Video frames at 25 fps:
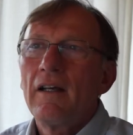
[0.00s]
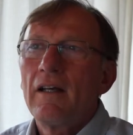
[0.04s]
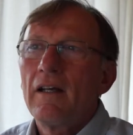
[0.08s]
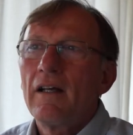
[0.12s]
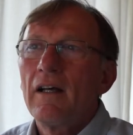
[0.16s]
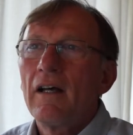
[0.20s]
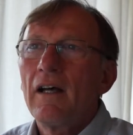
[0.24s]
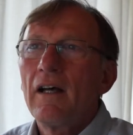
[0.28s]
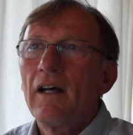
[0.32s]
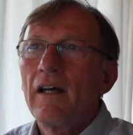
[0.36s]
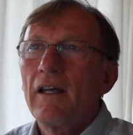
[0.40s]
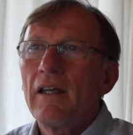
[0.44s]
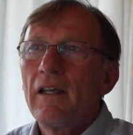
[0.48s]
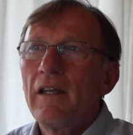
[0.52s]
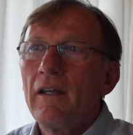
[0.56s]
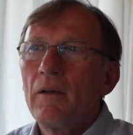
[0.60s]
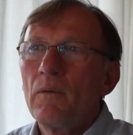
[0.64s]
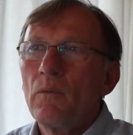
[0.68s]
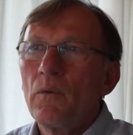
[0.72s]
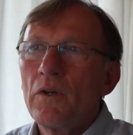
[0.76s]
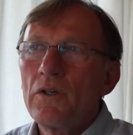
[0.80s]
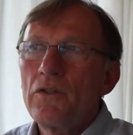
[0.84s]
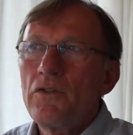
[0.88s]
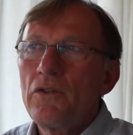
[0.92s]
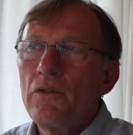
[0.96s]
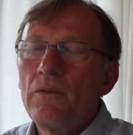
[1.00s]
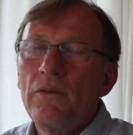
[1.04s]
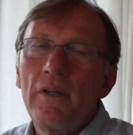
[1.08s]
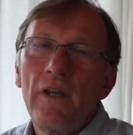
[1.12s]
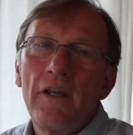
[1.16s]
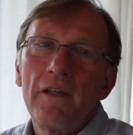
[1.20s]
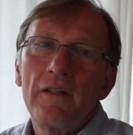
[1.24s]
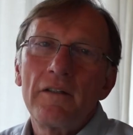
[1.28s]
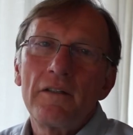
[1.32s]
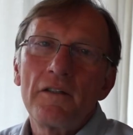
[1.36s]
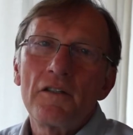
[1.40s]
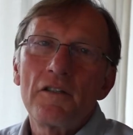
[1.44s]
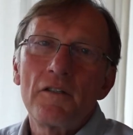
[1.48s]
Uh, and once you
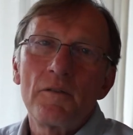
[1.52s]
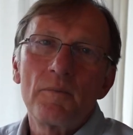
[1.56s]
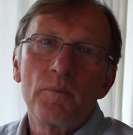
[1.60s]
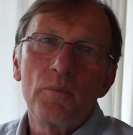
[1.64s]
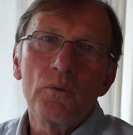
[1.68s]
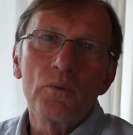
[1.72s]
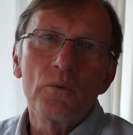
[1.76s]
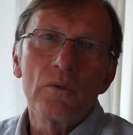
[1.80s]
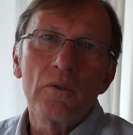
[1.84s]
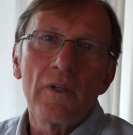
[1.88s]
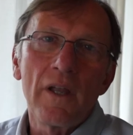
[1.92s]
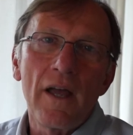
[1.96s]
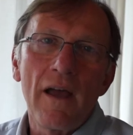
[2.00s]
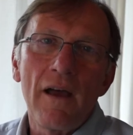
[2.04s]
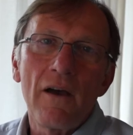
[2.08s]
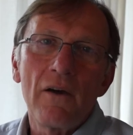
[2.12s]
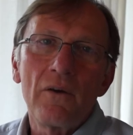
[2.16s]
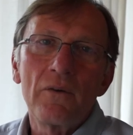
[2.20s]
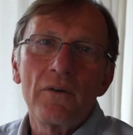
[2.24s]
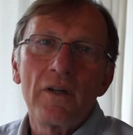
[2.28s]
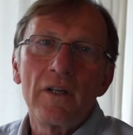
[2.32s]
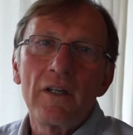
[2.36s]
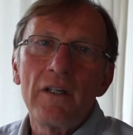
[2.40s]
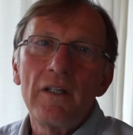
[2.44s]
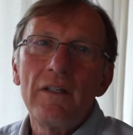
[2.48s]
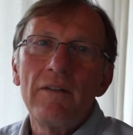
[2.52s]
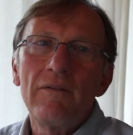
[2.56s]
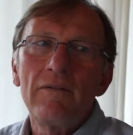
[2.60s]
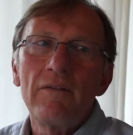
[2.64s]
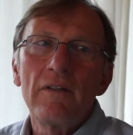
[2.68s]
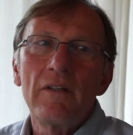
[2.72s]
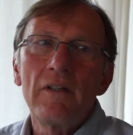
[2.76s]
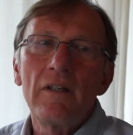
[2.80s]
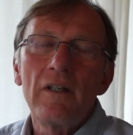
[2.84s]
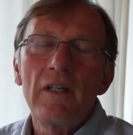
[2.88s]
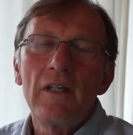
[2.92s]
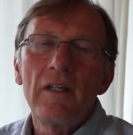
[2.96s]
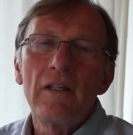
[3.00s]
take the spool out,
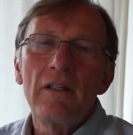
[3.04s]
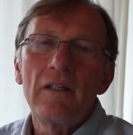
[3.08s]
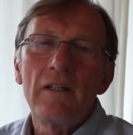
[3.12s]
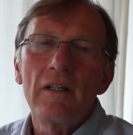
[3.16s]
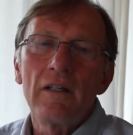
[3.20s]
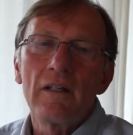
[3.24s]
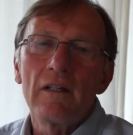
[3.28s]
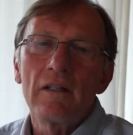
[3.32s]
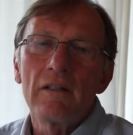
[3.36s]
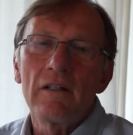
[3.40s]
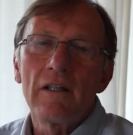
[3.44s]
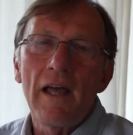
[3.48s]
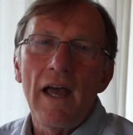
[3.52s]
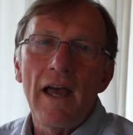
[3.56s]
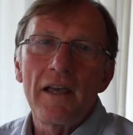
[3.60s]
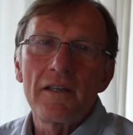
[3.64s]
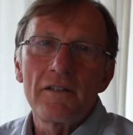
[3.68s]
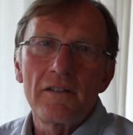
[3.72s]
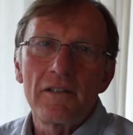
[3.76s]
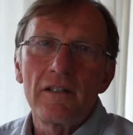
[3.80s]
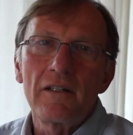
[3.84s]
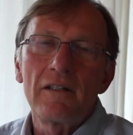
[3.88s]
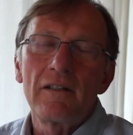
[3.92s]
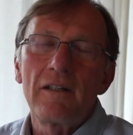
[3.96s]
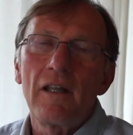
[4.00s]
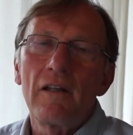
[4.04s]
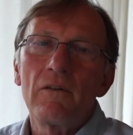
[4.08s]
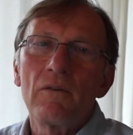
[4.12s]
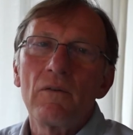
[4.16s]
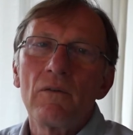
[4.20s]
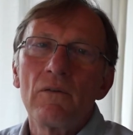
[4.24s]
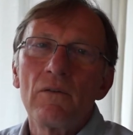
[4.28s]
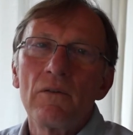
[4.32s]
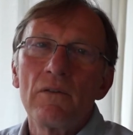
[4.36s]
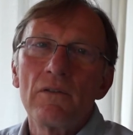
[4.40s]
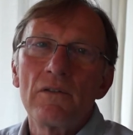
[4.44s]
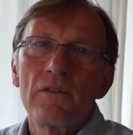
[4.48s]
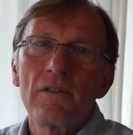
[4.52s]
even the elastic that
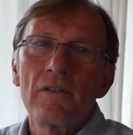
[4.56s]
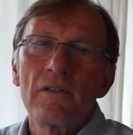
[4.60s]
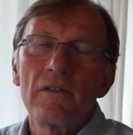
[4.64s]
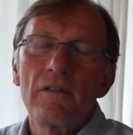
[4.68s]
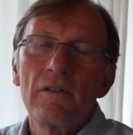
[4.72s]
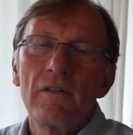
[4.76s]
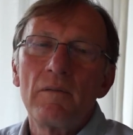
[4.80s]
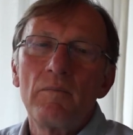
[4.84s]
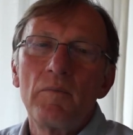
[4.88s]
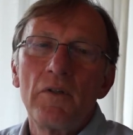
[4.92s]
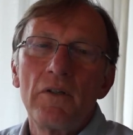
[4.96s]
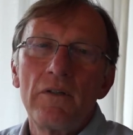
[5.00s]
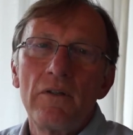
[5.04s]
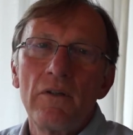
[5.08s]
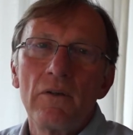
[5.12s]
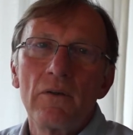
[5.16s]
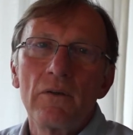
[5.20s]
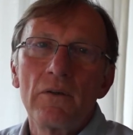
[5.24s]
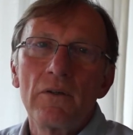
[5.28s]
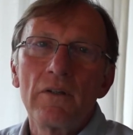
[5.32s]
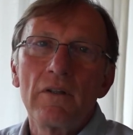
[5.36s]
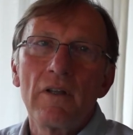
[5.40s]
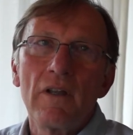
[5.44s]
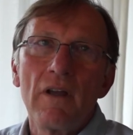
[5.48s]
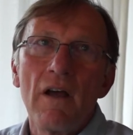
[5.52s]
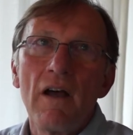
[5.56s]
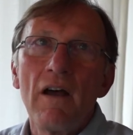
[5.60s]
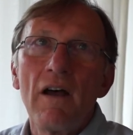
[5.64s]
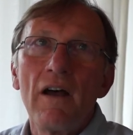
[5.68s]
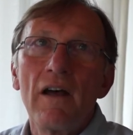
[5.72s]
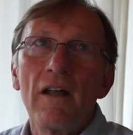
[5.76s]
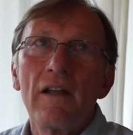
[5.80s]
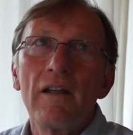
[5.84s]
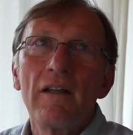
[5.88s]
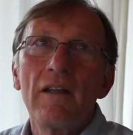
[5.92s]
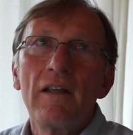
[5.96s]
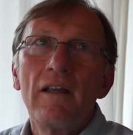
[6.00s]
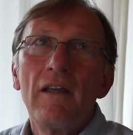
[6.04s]
holds the material
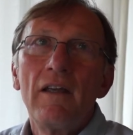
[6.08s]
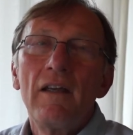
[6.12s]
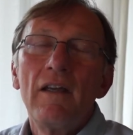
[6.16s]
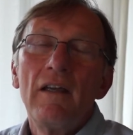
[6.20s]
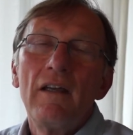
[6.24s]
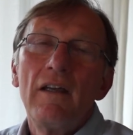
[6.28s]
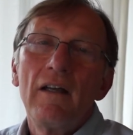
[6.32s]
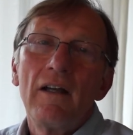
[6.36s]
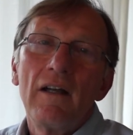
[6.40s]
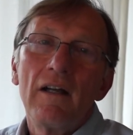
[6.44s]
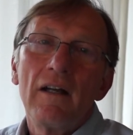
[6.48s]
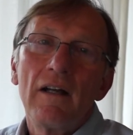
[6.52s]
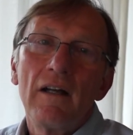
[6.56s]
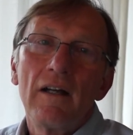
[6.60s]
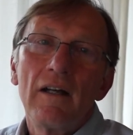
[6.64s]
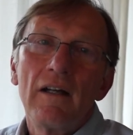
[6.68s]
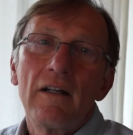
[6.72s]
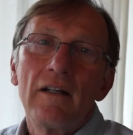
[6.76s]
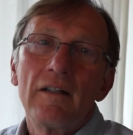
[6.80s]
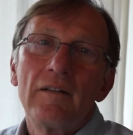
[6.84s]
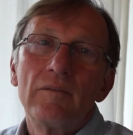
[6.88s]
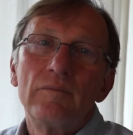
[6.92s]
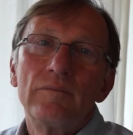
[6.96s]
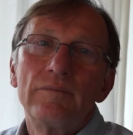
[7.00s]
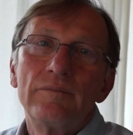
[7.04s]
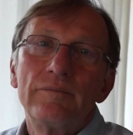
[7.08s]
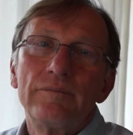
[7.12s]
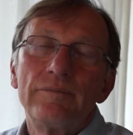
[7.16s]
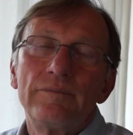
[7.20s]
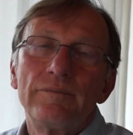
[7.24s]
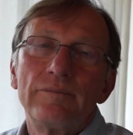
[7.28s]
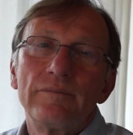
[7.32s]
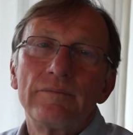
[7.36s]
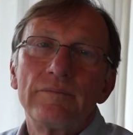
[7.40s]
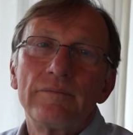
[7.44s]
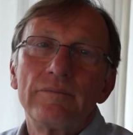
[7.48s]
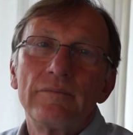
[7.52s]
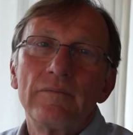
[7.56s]
on uh,
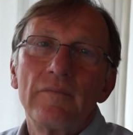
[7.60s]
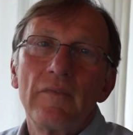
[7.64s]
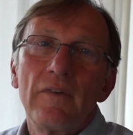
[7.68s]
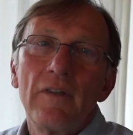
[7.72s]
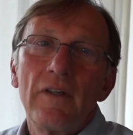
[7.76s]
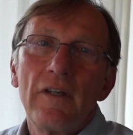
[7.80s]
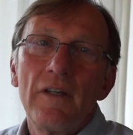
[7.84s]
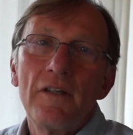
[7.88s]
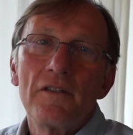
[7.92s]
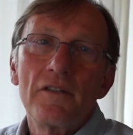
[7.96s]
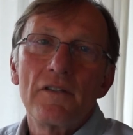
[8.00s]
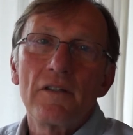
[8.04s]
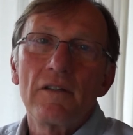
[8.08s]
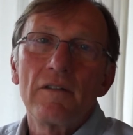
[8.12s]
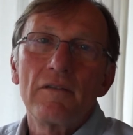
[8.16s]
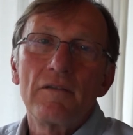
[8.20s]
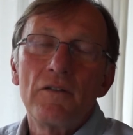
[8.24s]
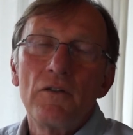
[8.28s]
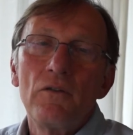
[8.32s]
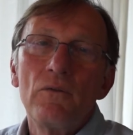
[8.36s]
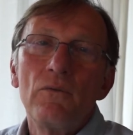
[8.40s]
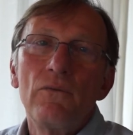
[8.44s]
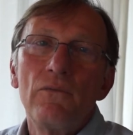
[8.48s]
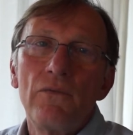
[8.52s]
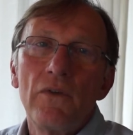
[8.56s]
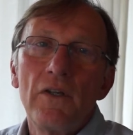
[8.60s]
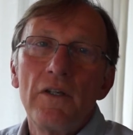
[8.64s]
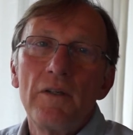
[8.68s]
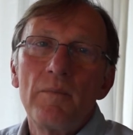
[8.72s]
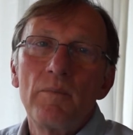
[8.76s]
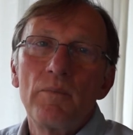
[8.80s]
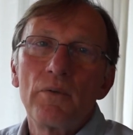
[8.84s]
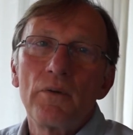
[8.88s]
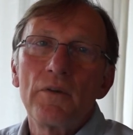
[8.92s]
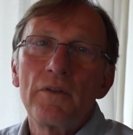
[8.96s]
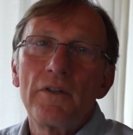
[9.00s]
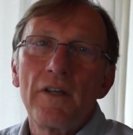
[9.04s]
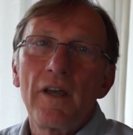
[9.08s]
is a UV
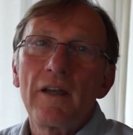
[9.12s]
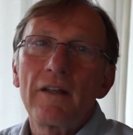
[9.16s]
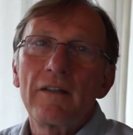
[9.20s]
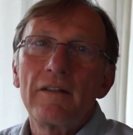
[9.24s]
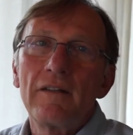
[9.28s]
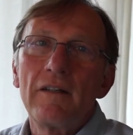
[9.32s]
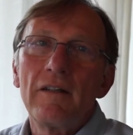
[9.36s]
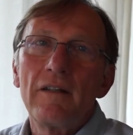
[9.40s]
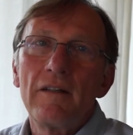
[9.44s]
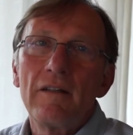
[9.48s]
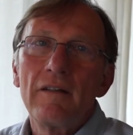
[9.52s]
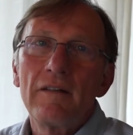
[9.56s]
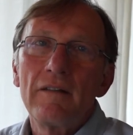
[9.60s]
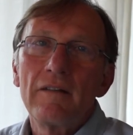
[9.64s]
protected.